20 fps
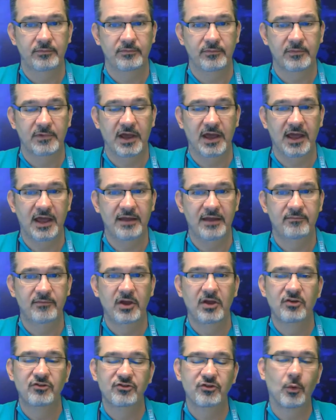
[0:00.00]
Okay?
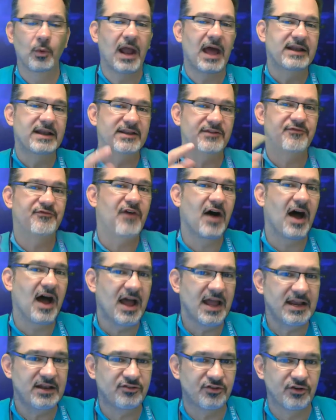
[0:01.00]
So when I
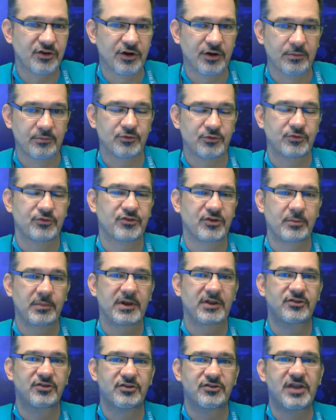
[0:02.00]
define terms, when somebody
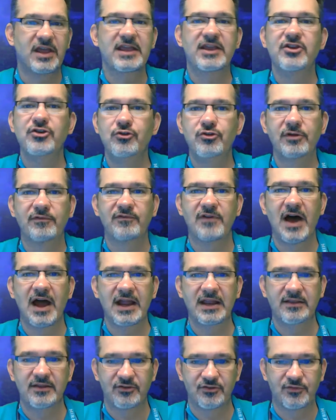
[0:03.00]
says, hey, can you
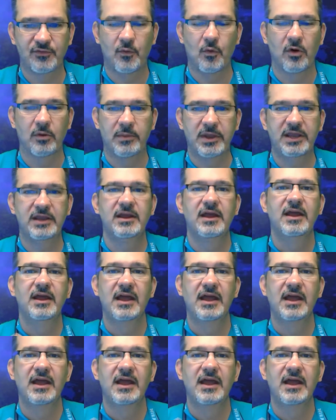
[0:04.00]
define this for me?